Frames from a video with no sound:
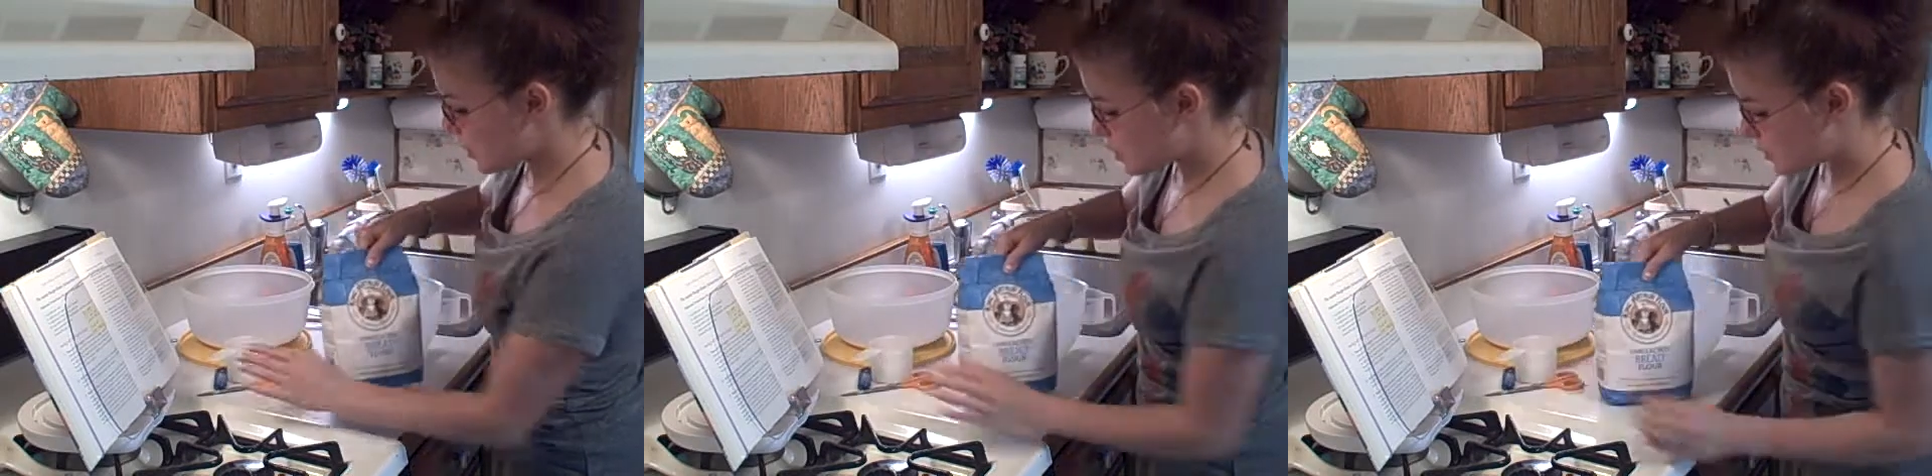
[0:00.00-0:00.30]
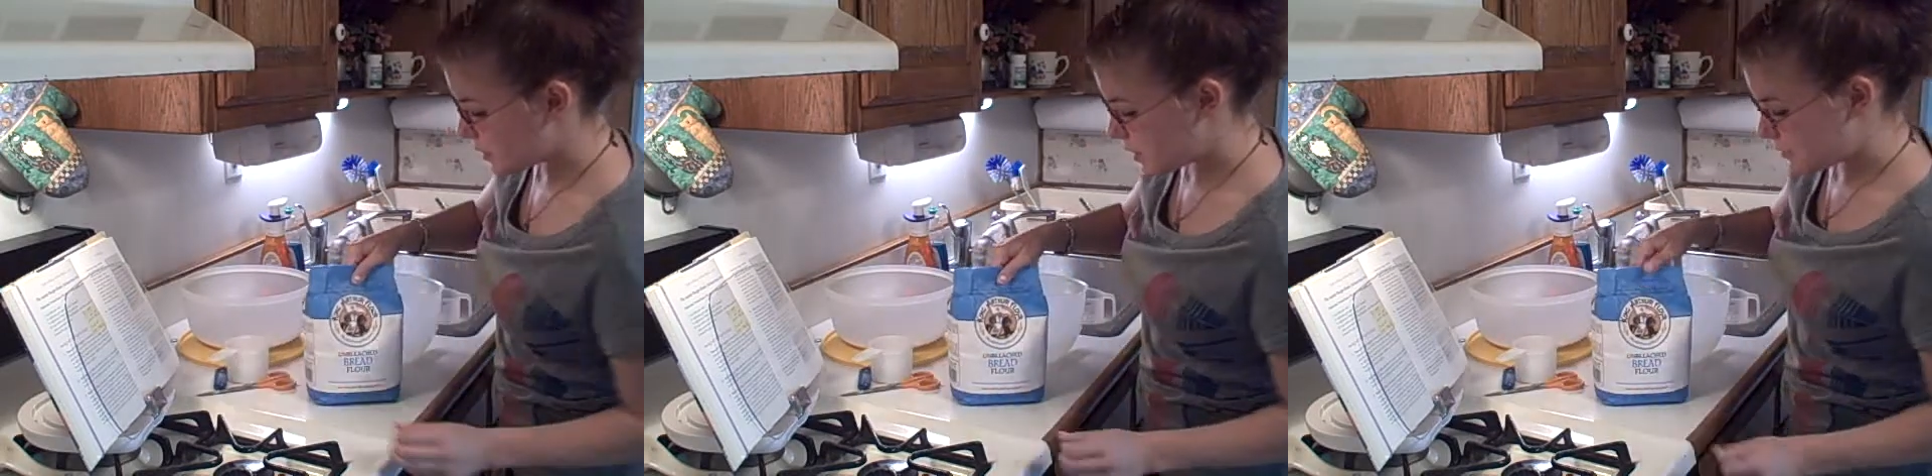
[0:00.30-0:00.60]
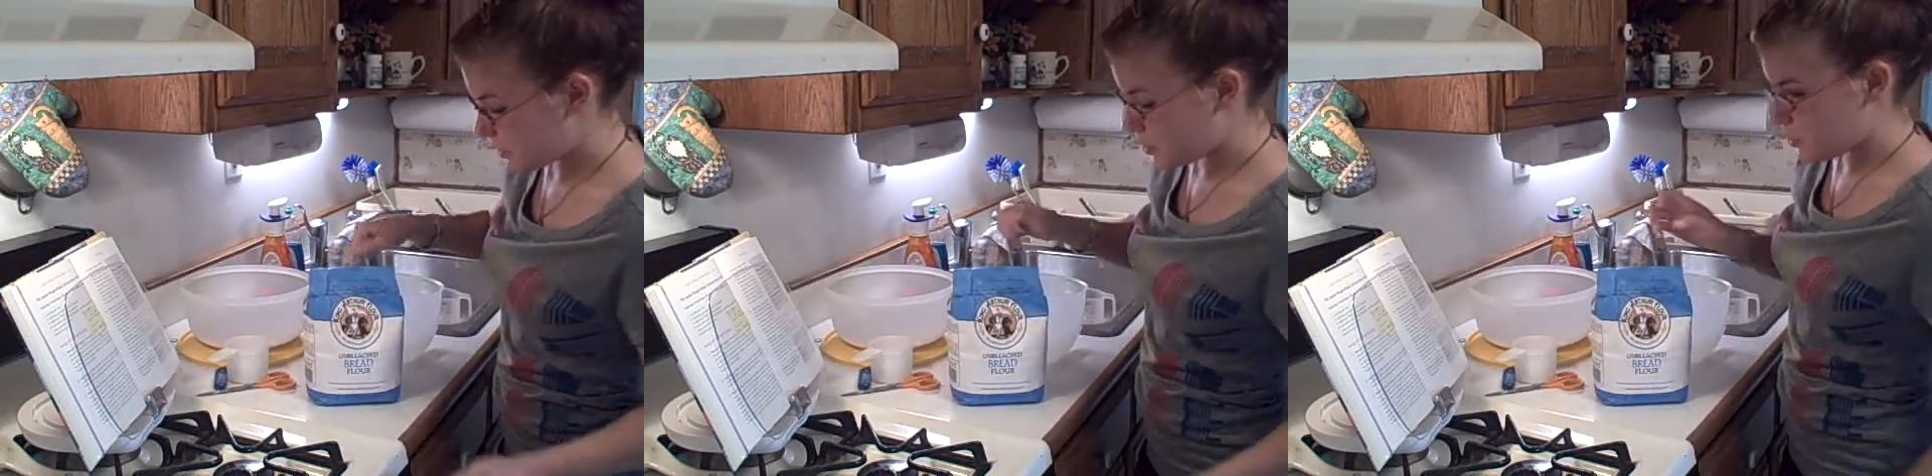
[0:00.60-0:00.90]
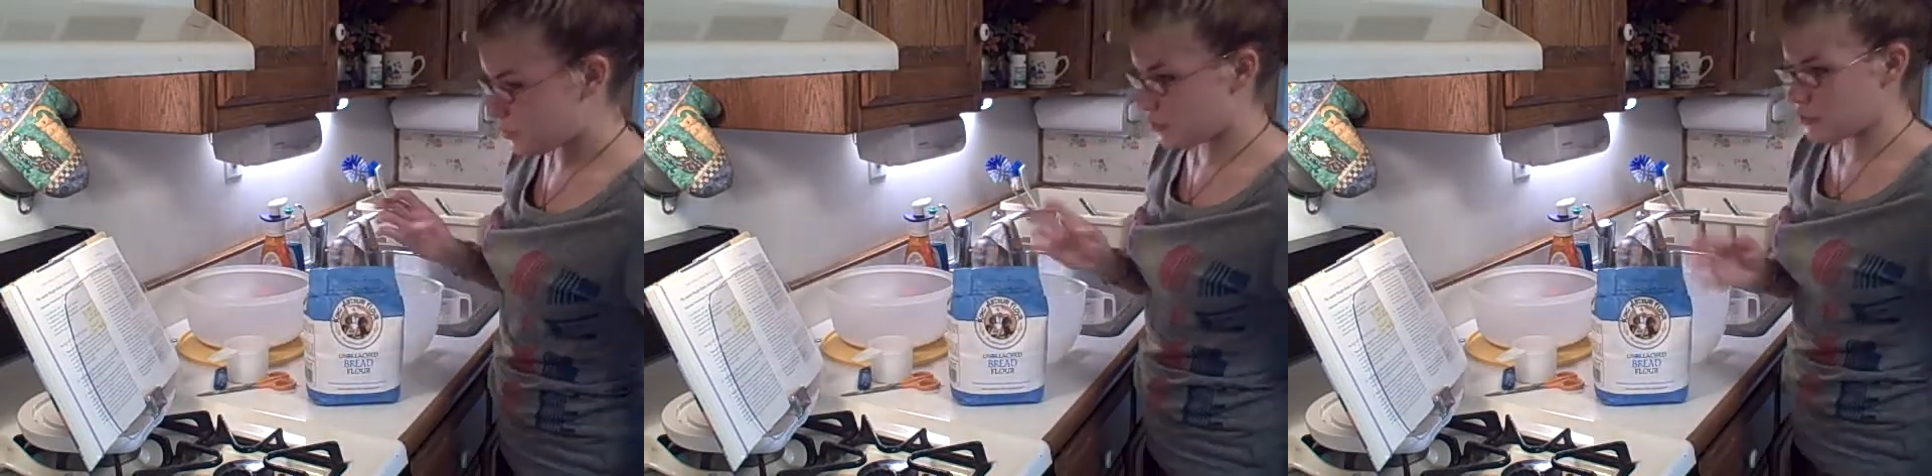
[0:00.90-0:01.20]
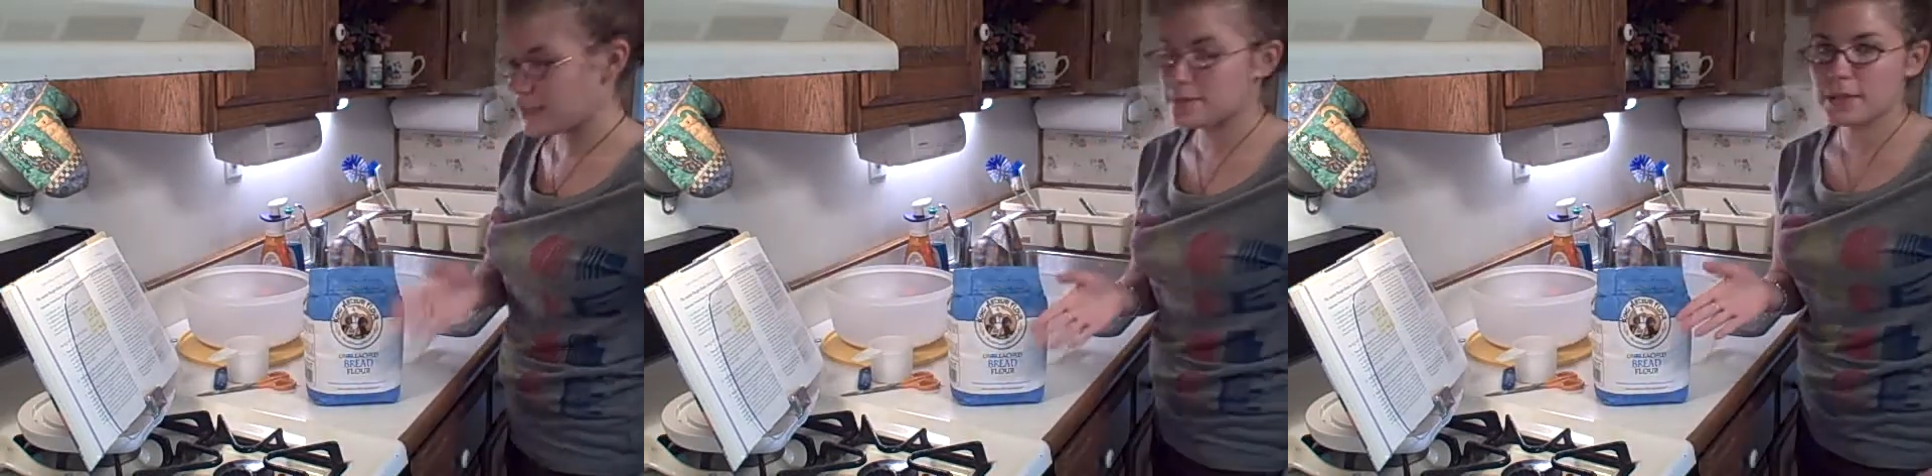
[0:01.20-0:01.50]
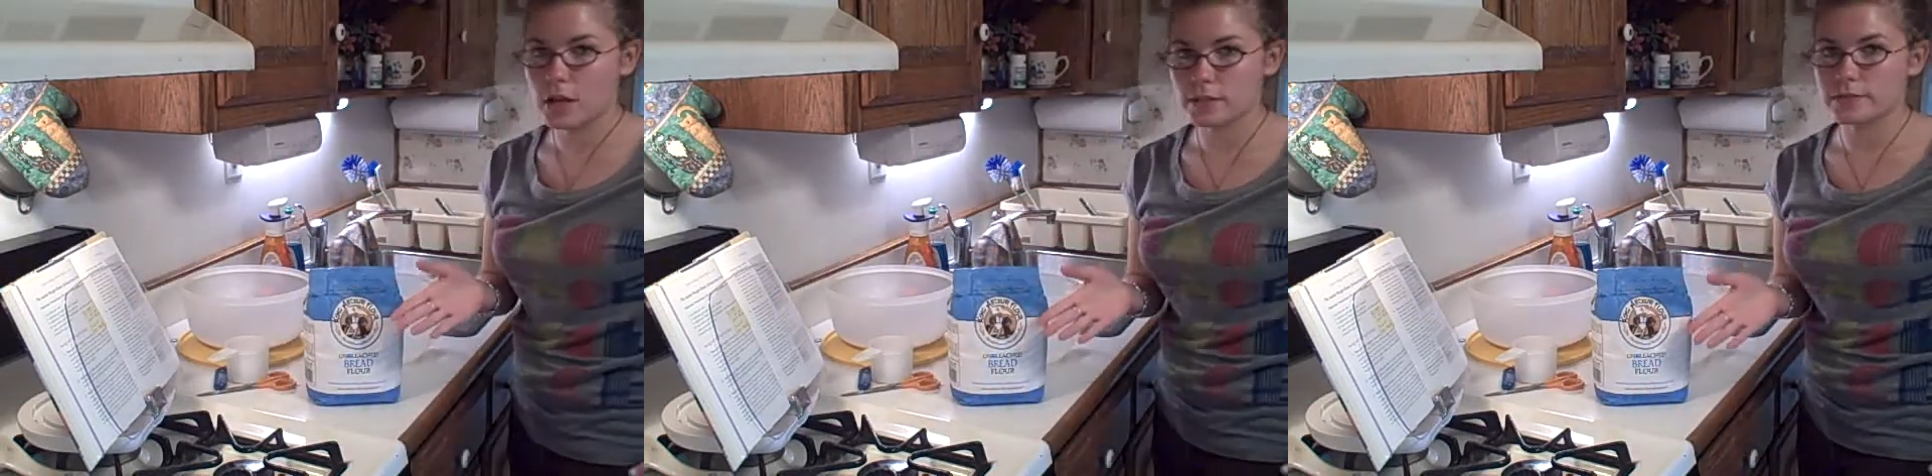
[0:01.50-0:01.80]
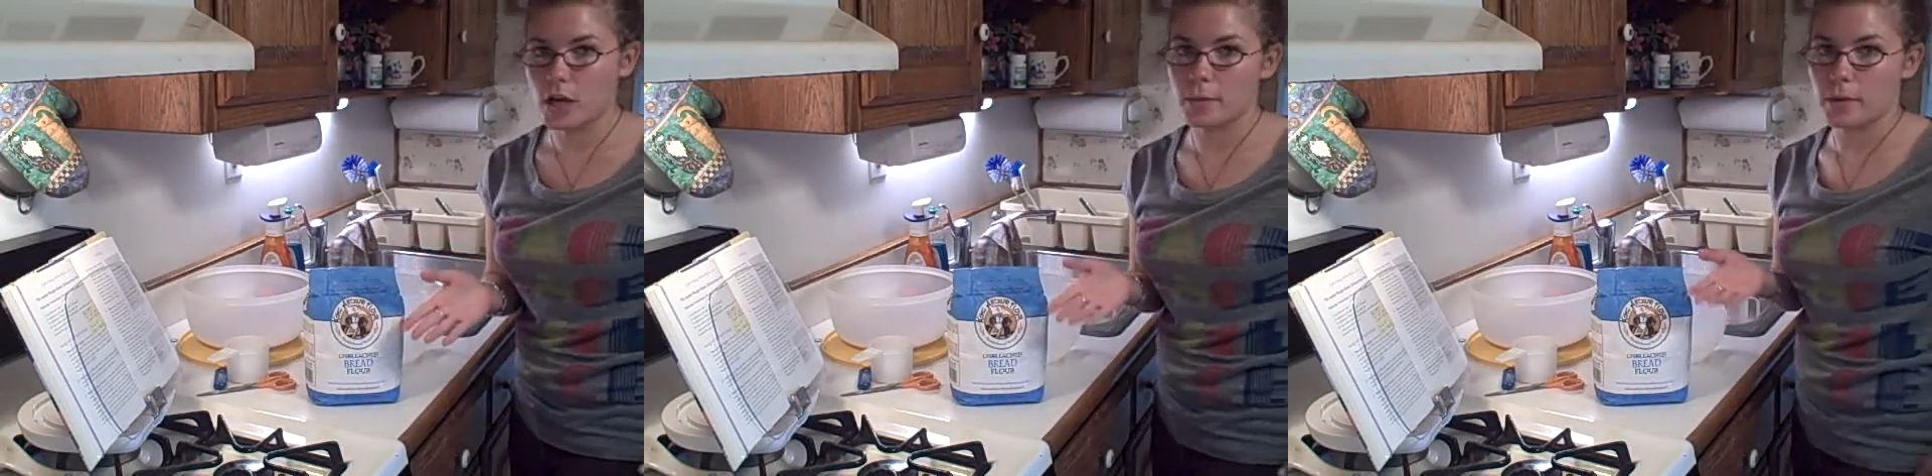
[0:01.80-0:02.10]
And you can substitute, the recipe calls
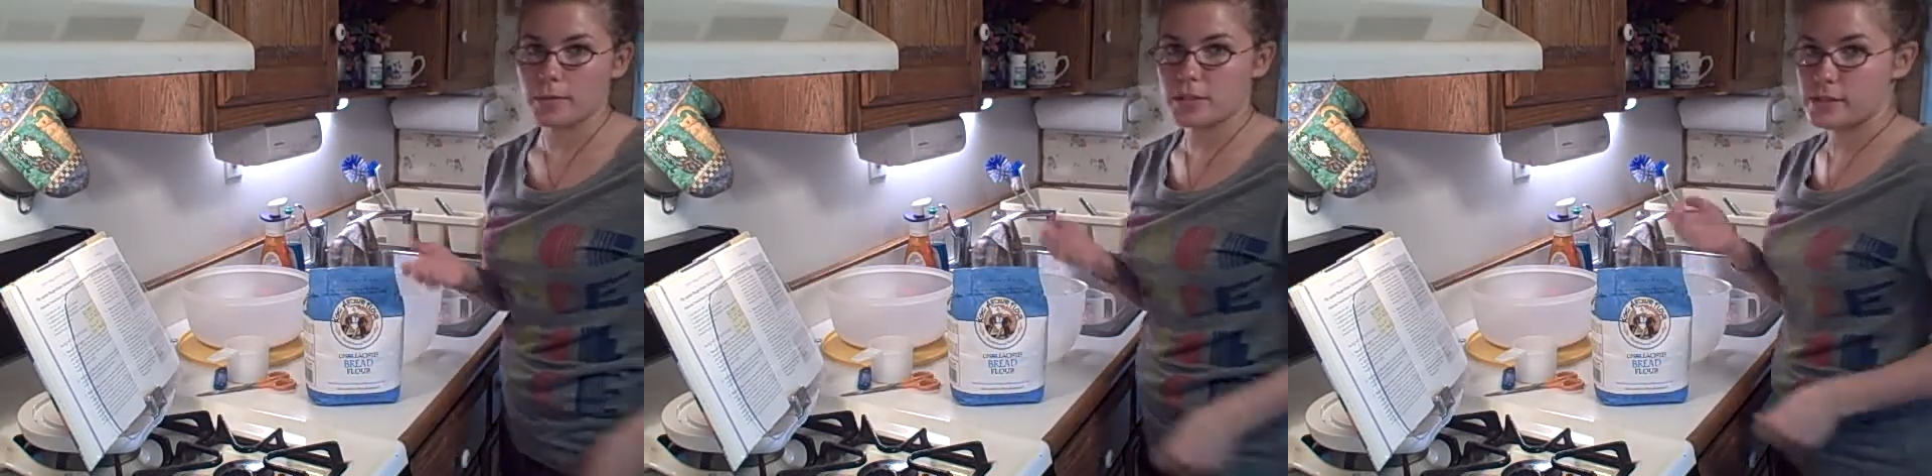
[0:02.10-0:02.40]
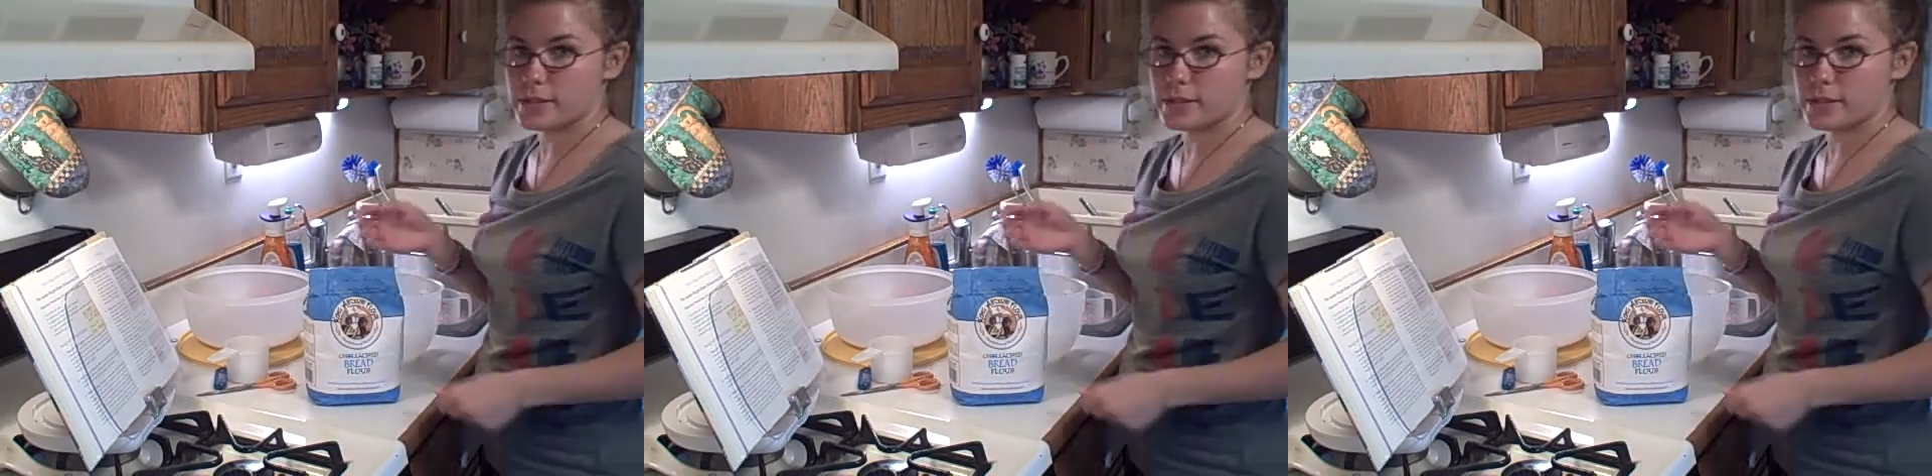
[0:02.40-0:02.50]
for all-purpose.